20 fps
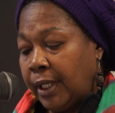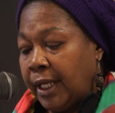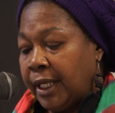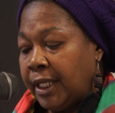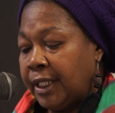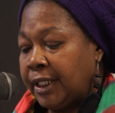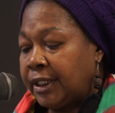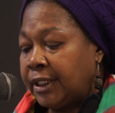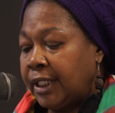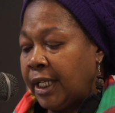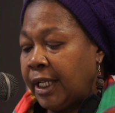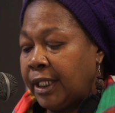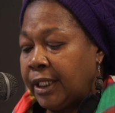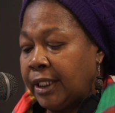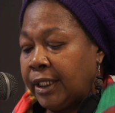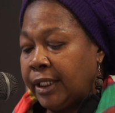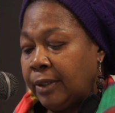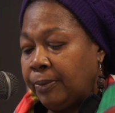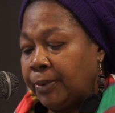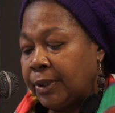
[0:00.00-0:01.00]
He
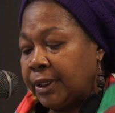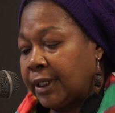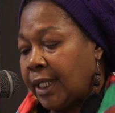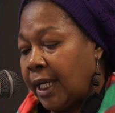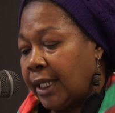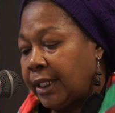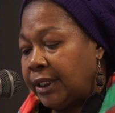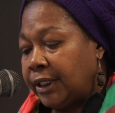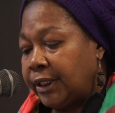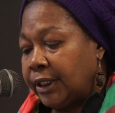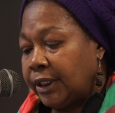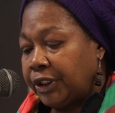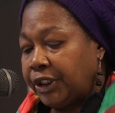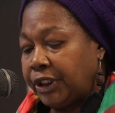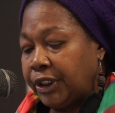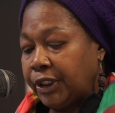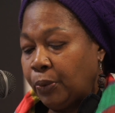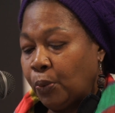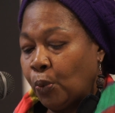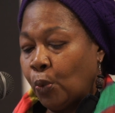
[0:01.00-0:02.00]
stated it was not until
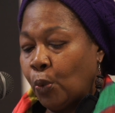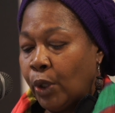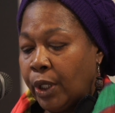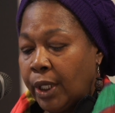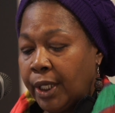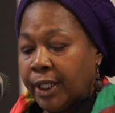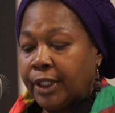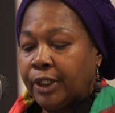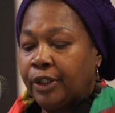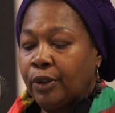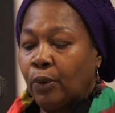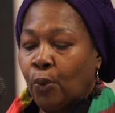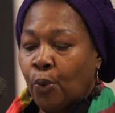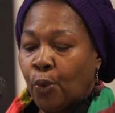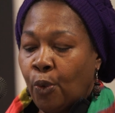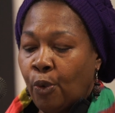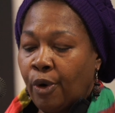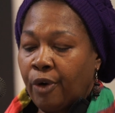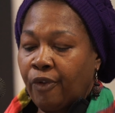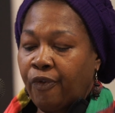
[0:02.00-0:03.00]
she won an
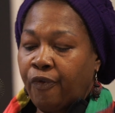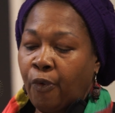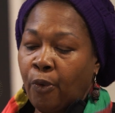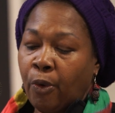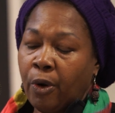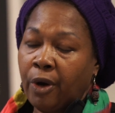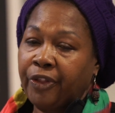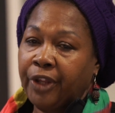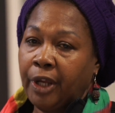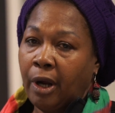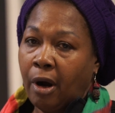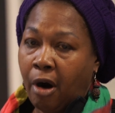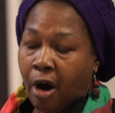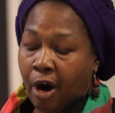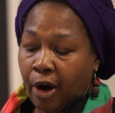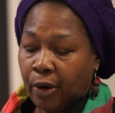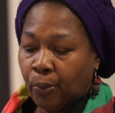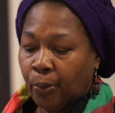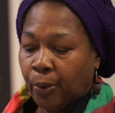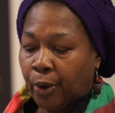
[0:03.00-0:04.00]
award for the
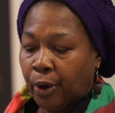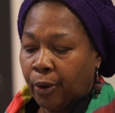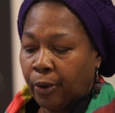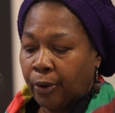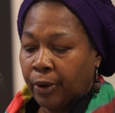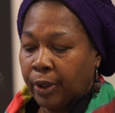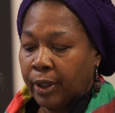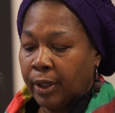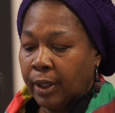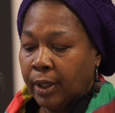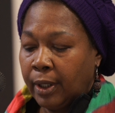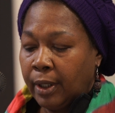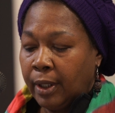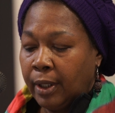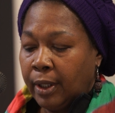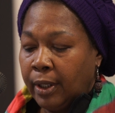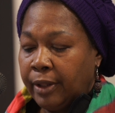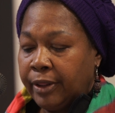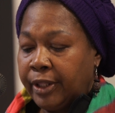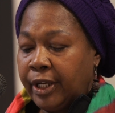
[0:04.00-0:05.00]
artwork
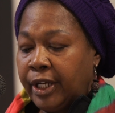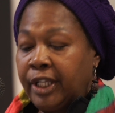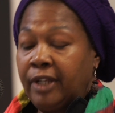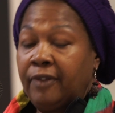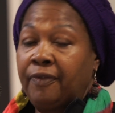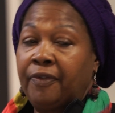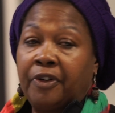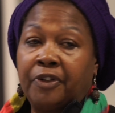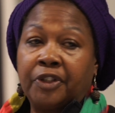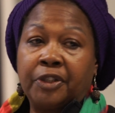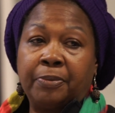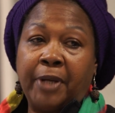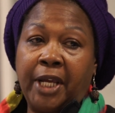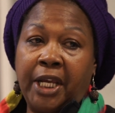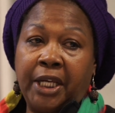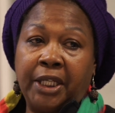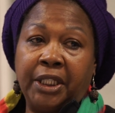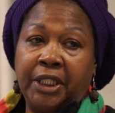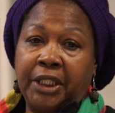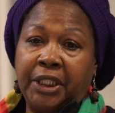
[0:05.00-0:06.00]
that he first
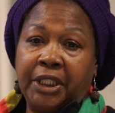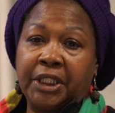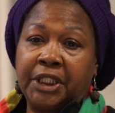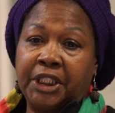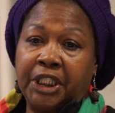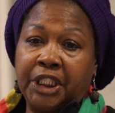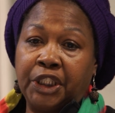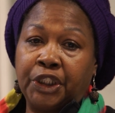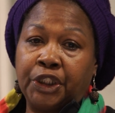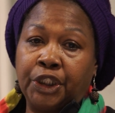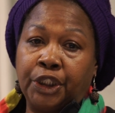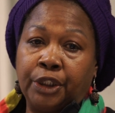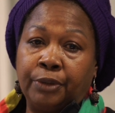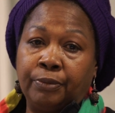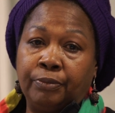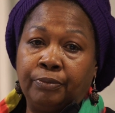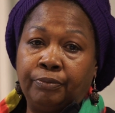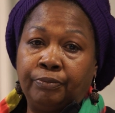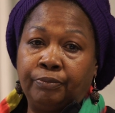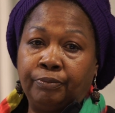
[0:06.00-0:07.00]
paid any attention